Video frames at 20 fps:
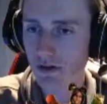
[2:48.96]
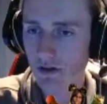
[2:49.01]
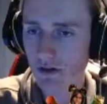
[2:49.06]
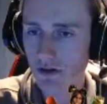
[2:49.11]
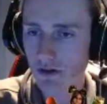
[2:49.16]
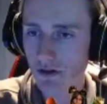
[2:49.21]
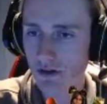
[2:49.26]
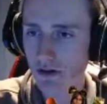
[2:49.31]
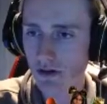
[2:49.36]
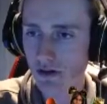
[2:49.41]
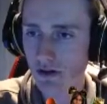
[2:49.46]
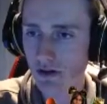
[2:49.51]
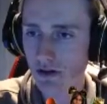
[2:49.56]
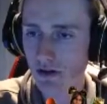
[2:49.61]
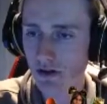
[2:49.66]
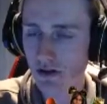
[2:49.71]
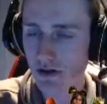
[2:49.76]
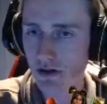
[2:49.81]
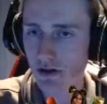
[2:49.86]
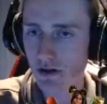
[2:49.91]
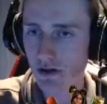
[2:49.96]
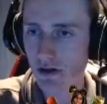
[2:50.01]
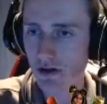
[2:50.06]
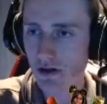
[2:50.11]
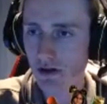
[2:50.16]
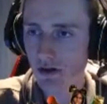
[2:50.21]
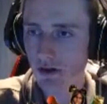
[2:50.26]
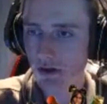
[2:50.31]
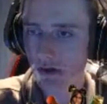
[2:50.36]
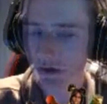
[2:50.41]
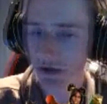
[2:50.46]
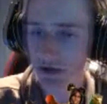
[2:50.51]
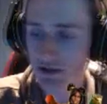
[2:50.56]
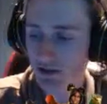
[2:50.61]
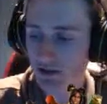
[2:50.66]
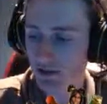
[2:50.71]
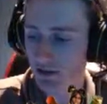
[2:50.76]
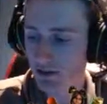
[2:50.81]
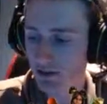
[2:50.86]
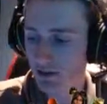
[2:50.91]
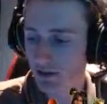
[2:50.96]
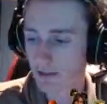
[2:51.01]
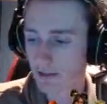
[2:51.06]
Nothing is said.